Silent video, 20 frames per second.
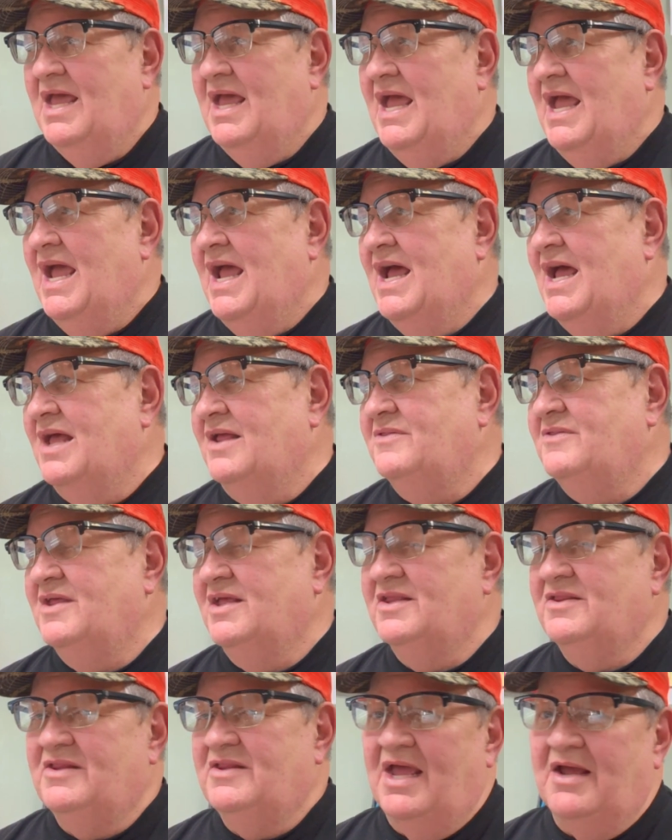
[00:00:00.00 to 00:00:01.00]
And
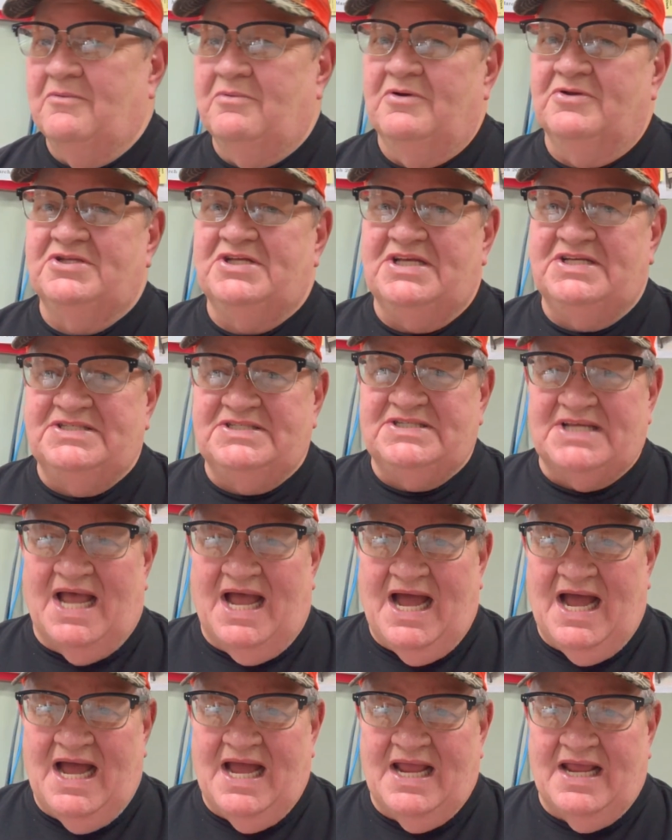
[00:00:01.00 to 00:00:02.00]
then they will
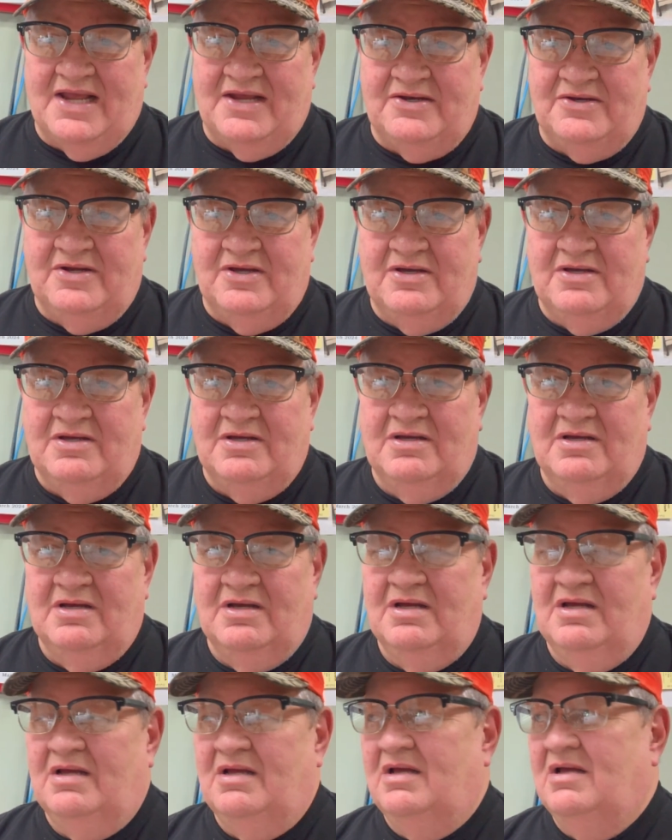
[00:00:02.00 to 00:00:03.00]
design,
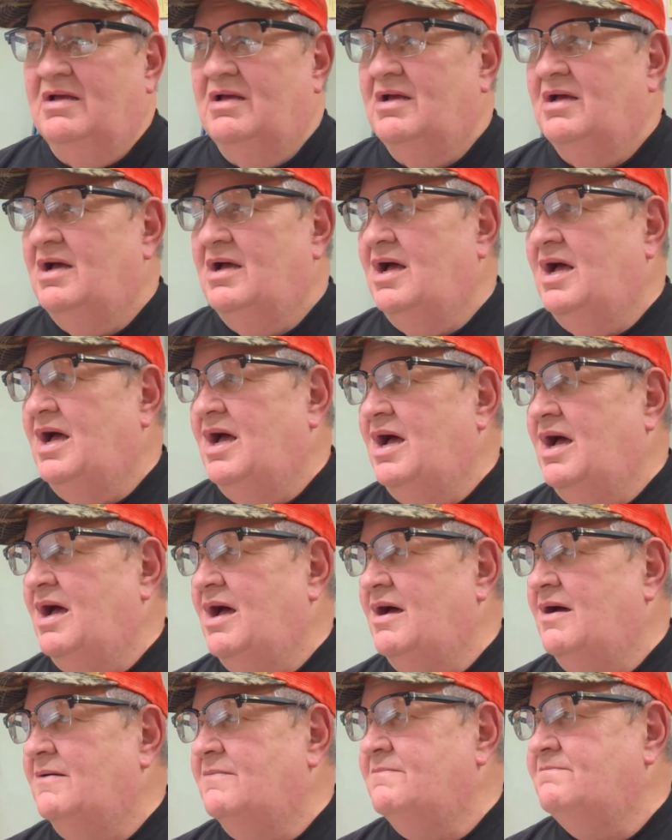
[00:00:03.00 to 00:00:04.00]

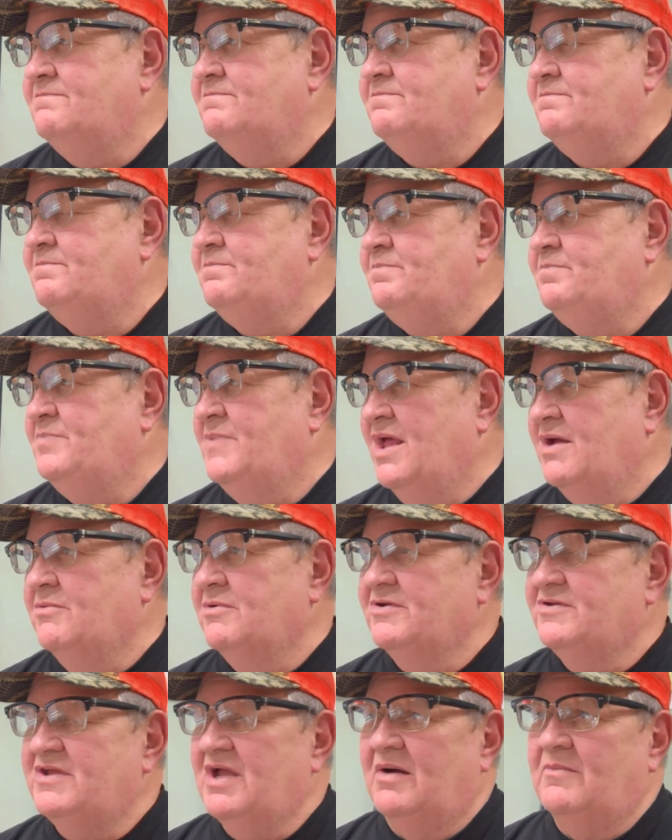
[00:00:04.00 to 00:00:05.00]
they
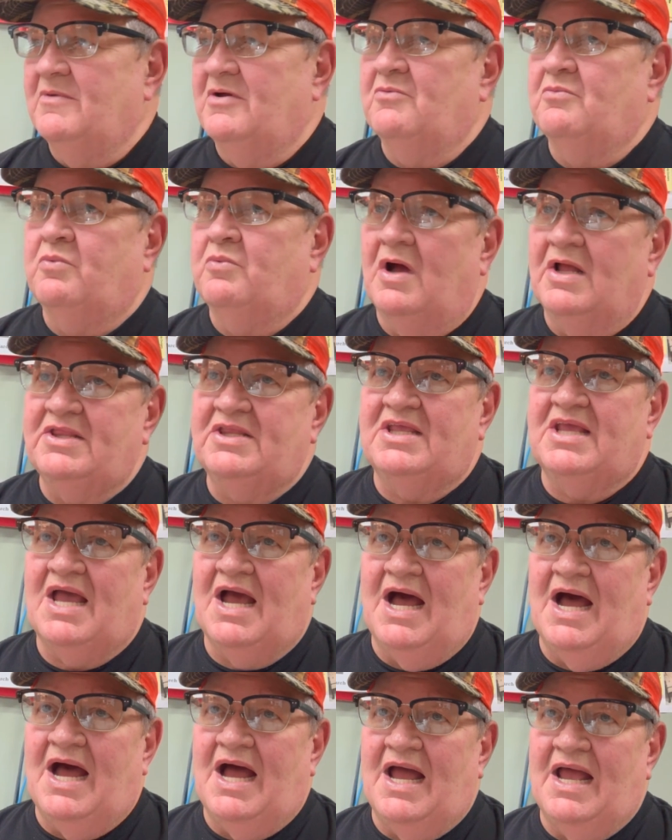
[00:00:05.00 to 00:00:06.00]
will tell me what
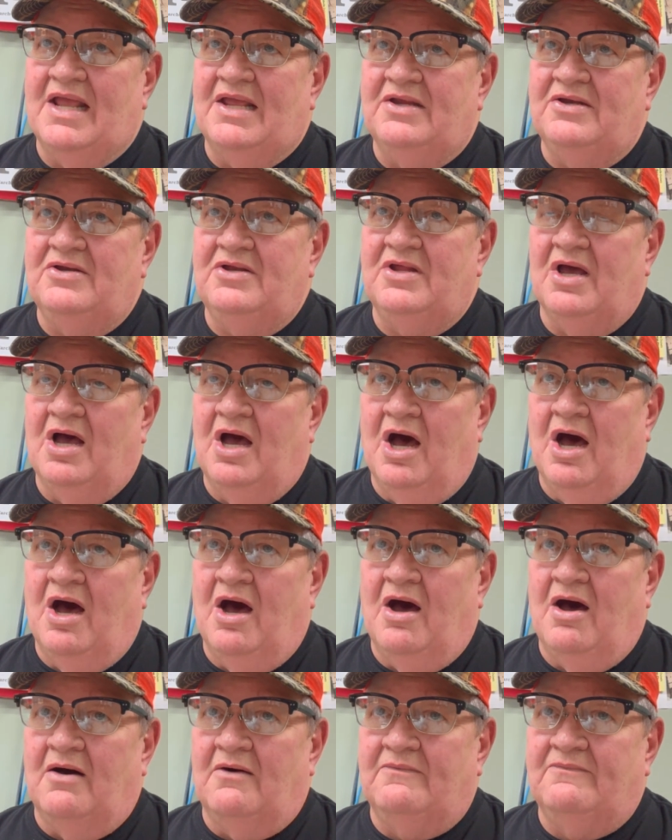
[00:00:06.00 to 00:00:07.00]
kind
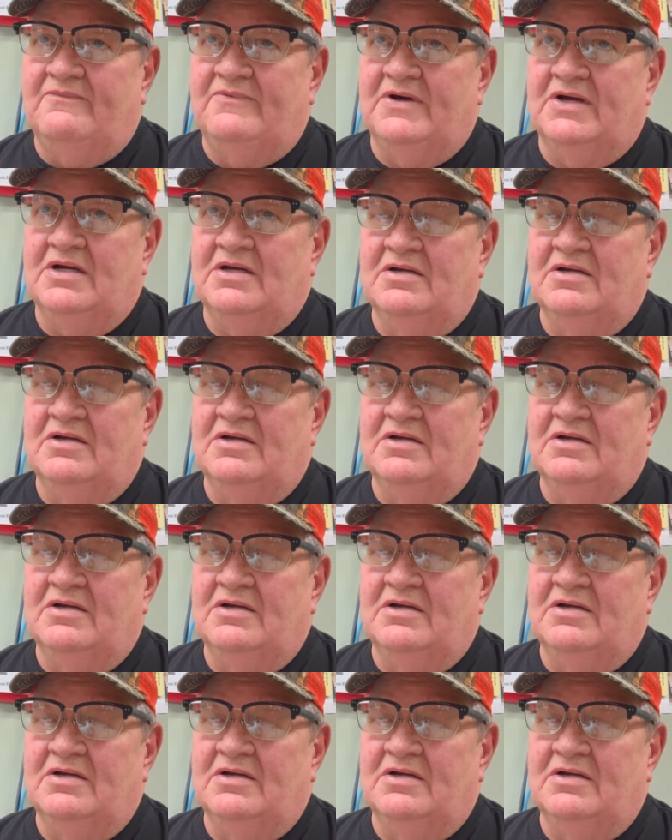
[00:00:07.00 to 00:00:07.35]
of